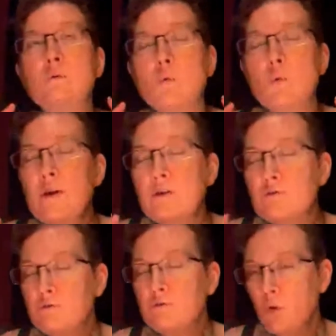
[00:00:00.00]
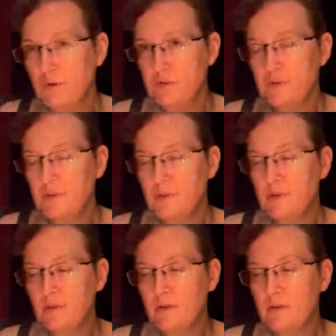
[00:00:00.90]
reinforce
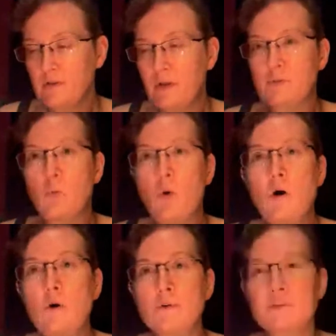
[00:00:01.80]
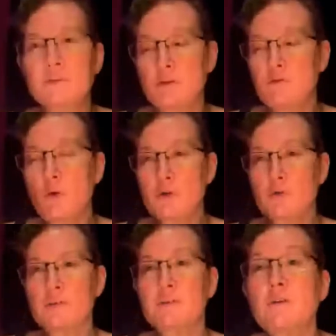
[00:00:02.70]
as walls, as a
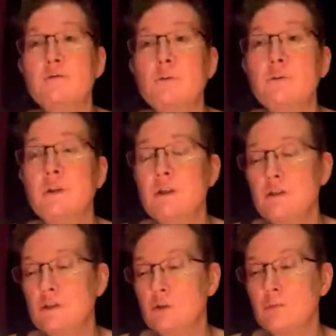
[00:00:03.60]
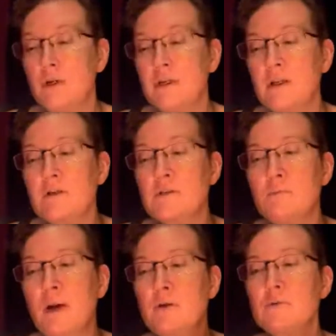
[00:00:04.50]
fortress, if you need to, but it is
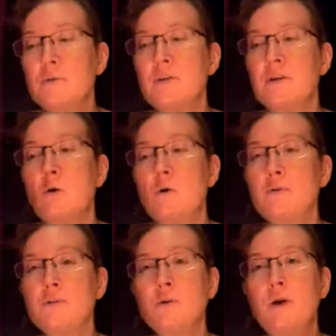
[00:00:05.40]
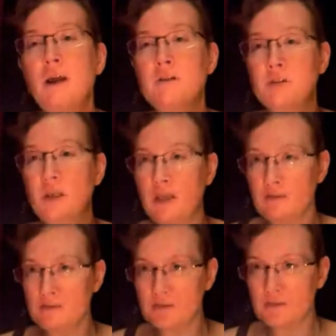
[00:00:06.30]
a boundary that also has
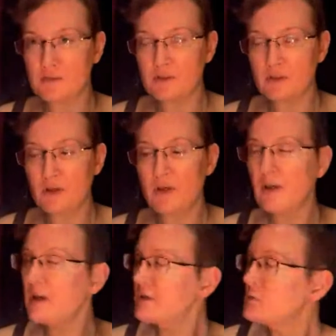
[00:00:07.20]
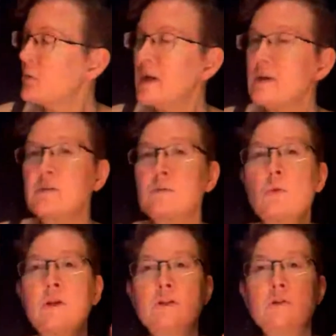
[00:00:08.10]
gates, has ways in
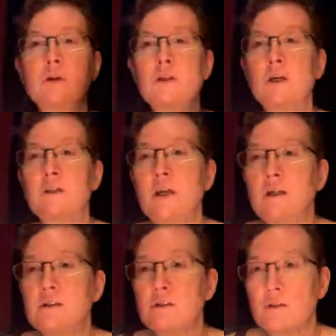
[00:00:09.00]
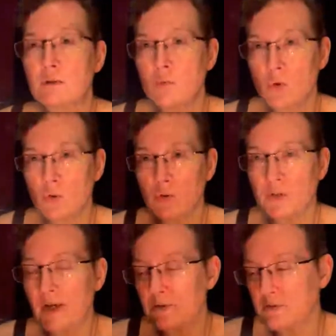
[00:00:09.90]
which you can connect to the
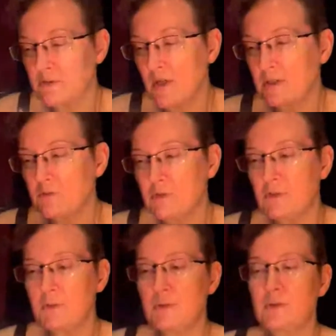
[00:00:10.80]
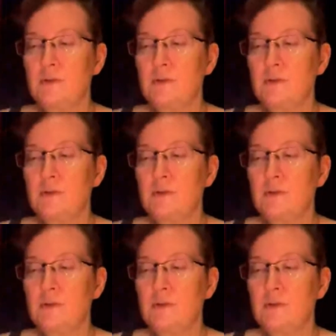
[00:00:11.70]
world outside of you.